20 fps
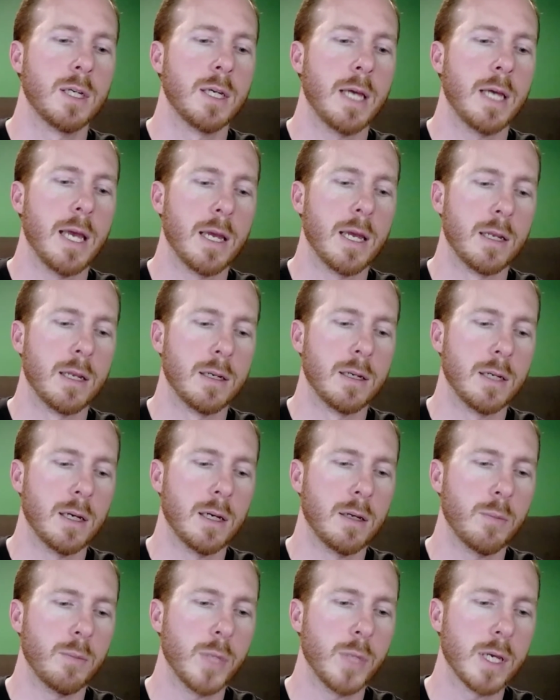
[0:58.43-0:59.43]
and
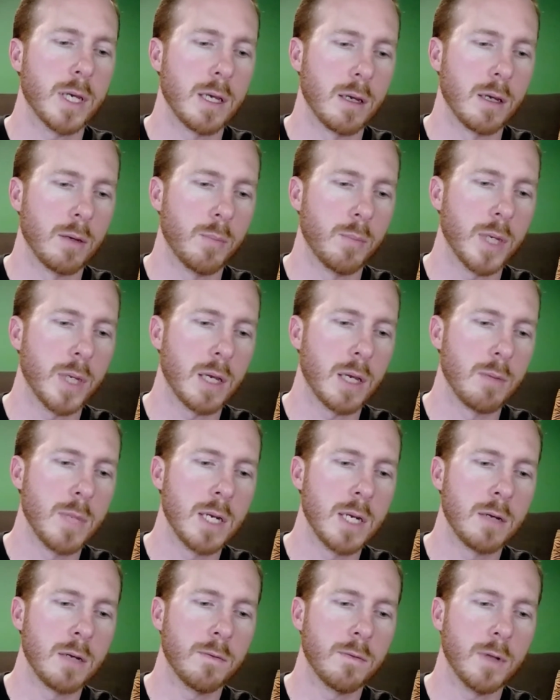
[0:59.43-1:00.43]
picking
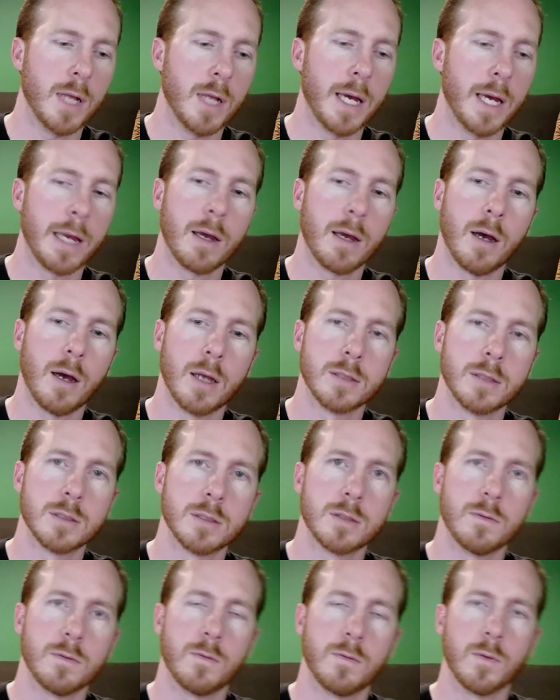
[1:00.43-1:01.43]
meaningful
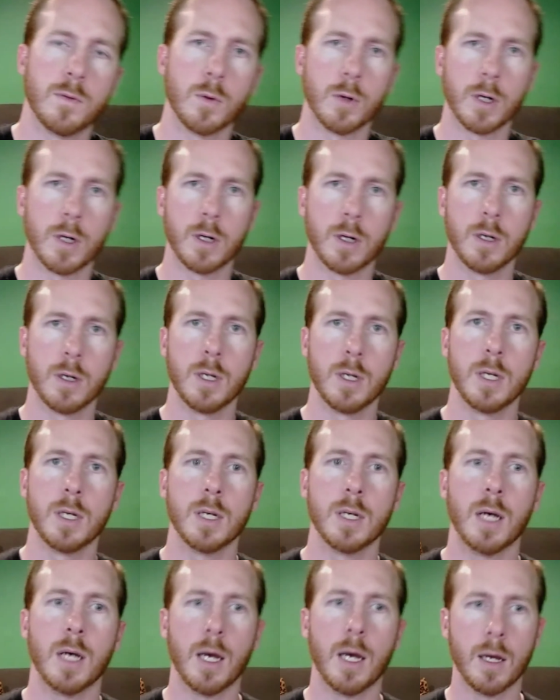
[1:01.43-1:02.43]
icons for
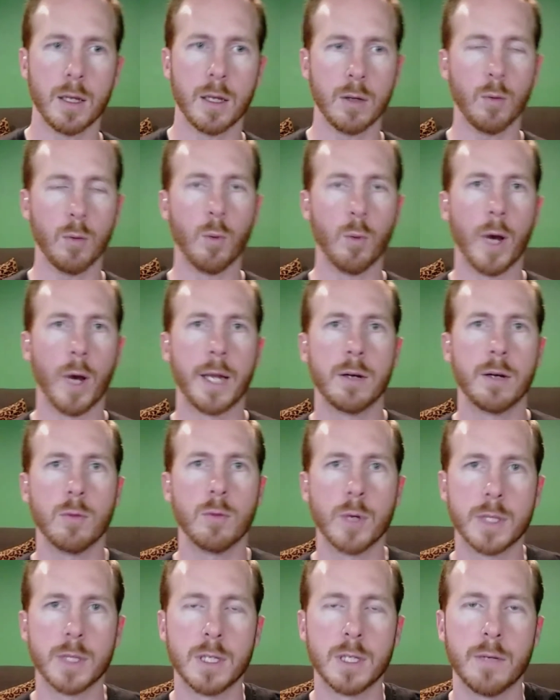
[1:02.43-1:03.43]

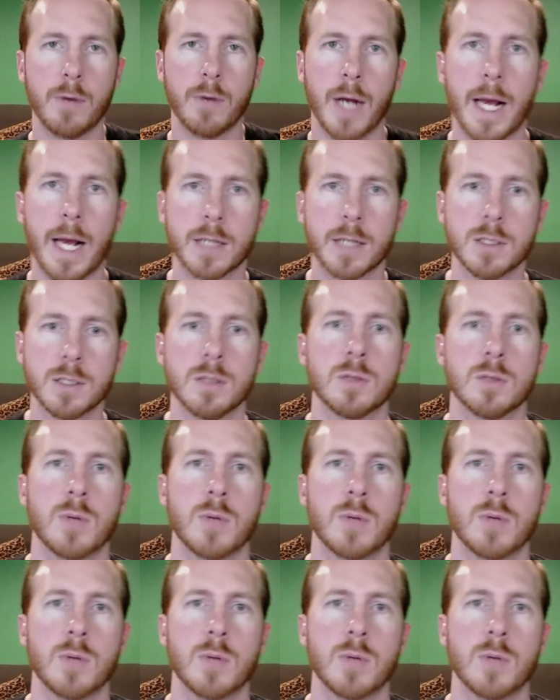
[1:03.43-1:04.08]
what the different actions